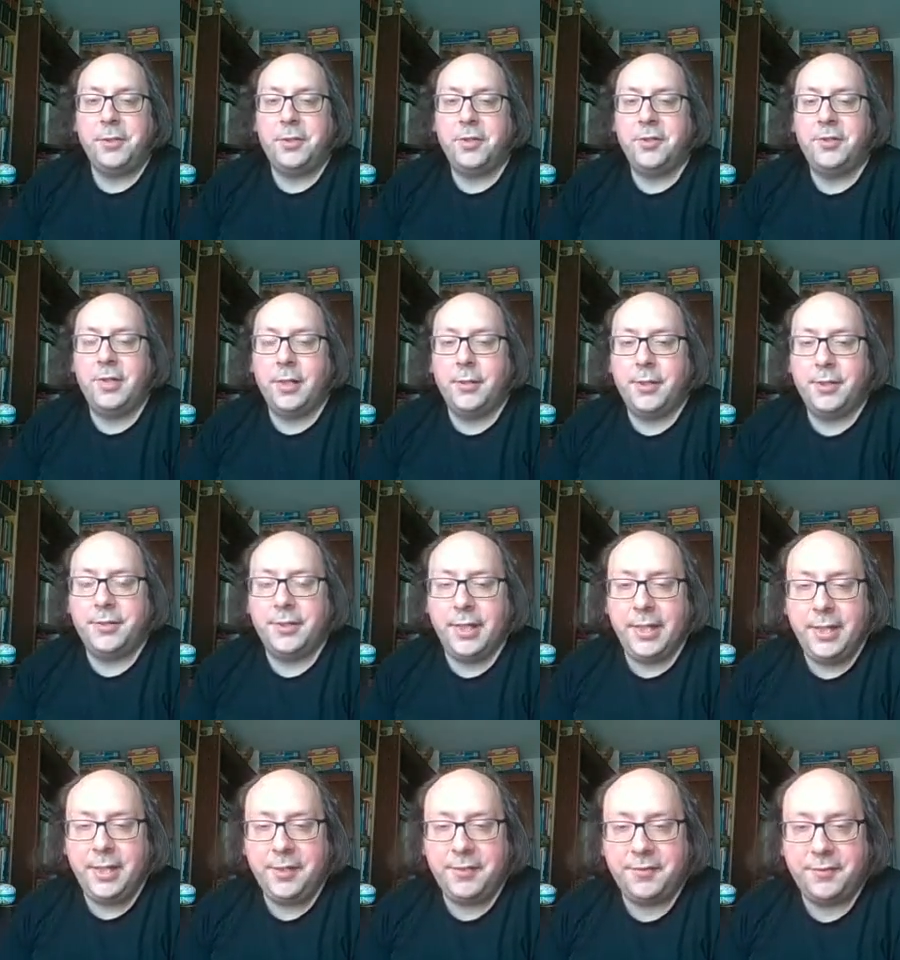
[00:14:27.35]

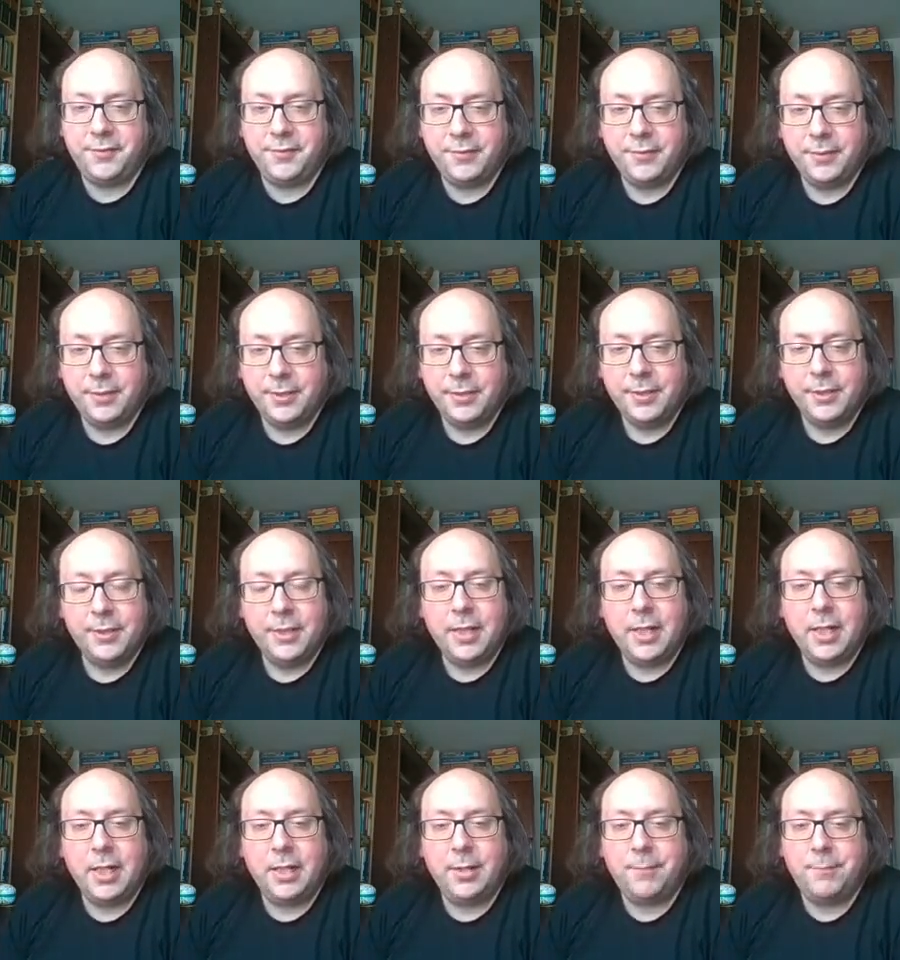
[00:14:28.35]
nowadays
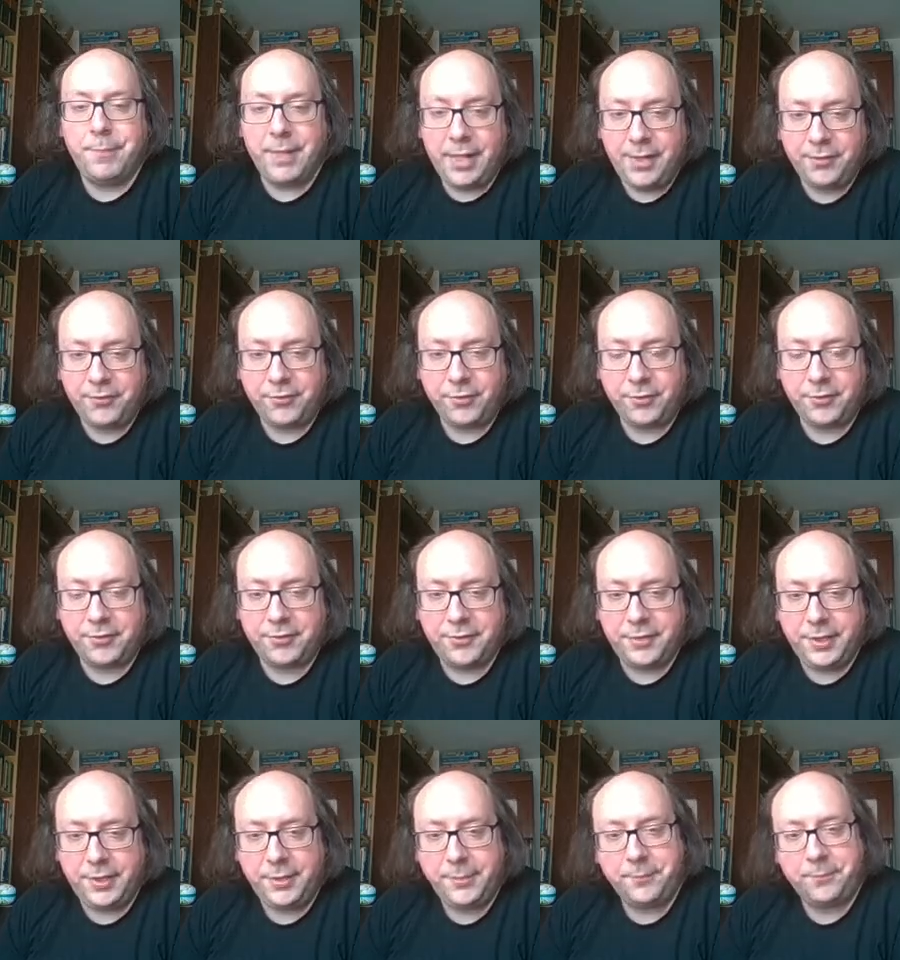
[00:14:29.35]
are based on C.